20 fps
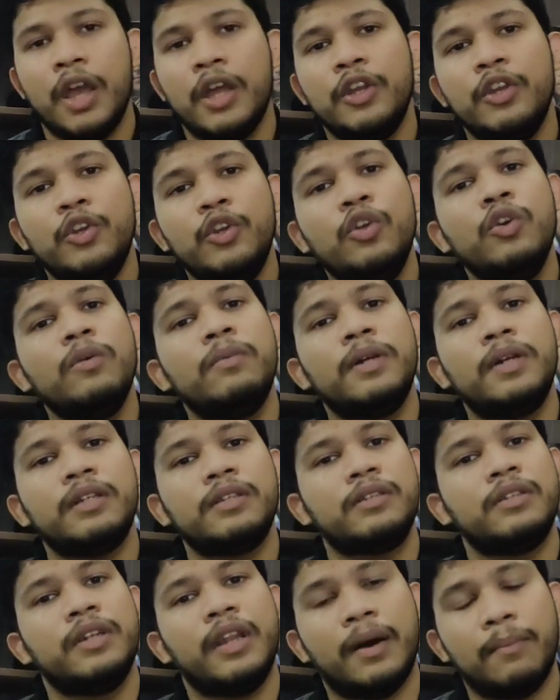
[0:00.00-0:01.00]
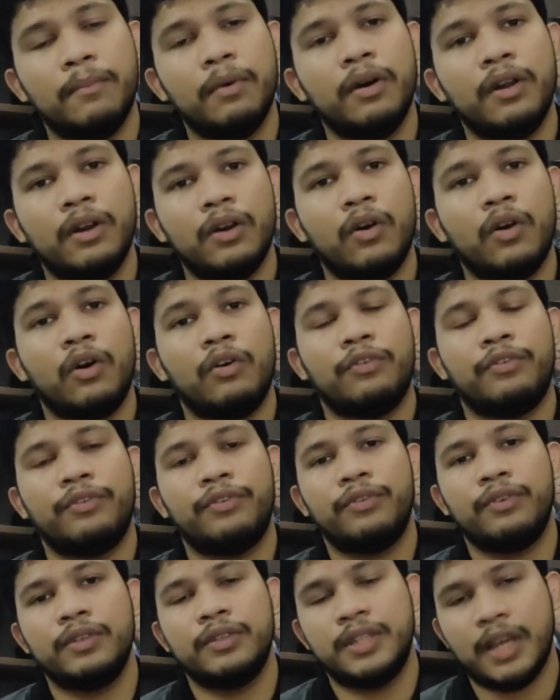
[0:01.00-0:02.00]
Numerous number of
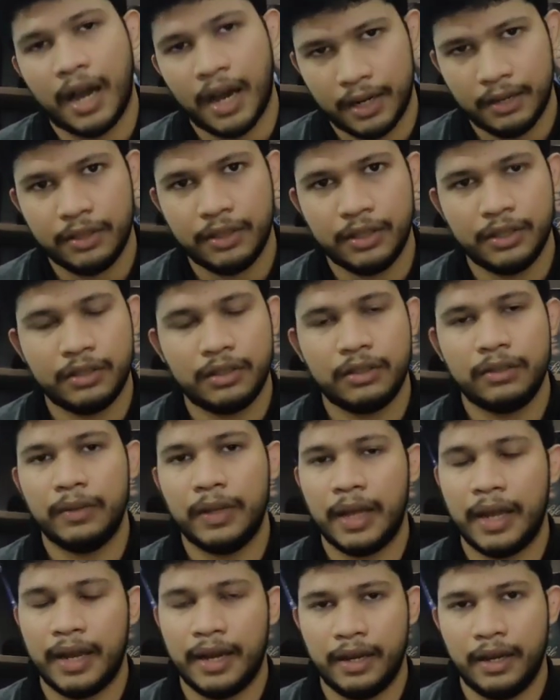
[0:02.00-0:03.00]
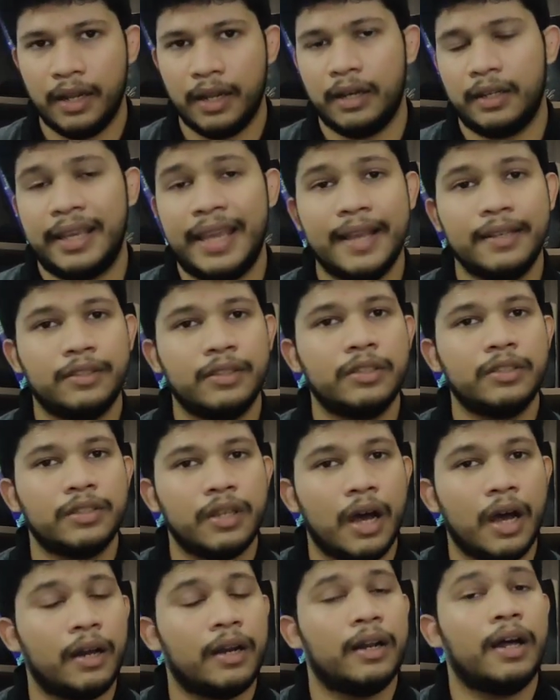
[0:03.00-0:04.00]
charges and cases
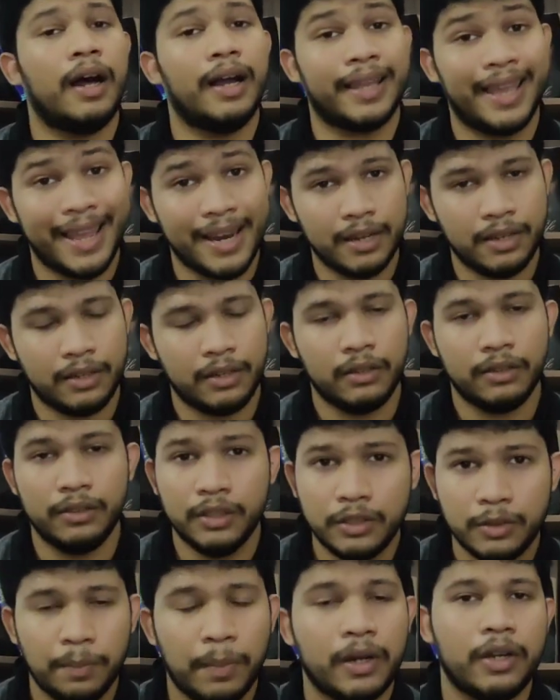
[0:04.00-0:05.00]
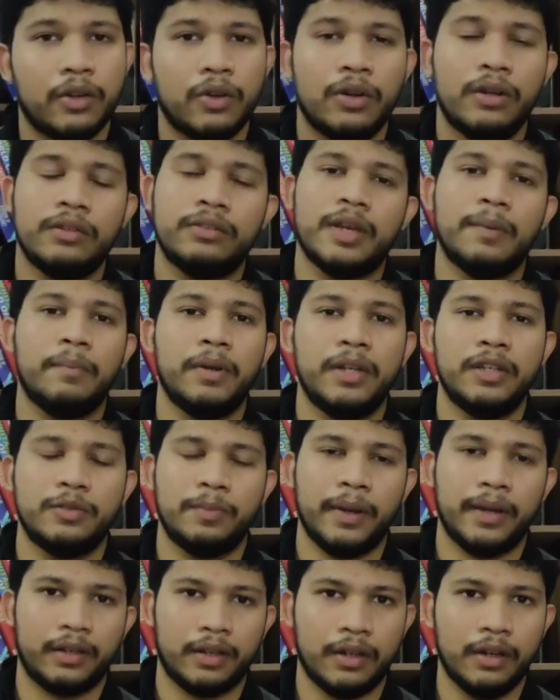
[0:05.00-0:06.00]
are against this particular
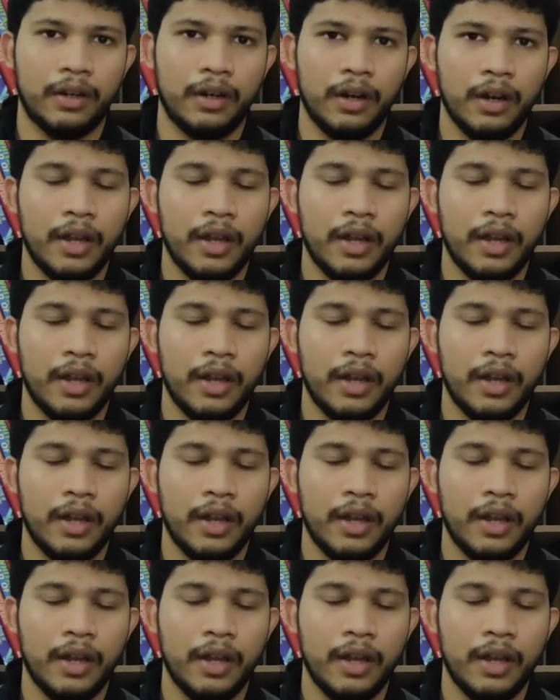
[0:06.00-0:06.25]
sub-inspector.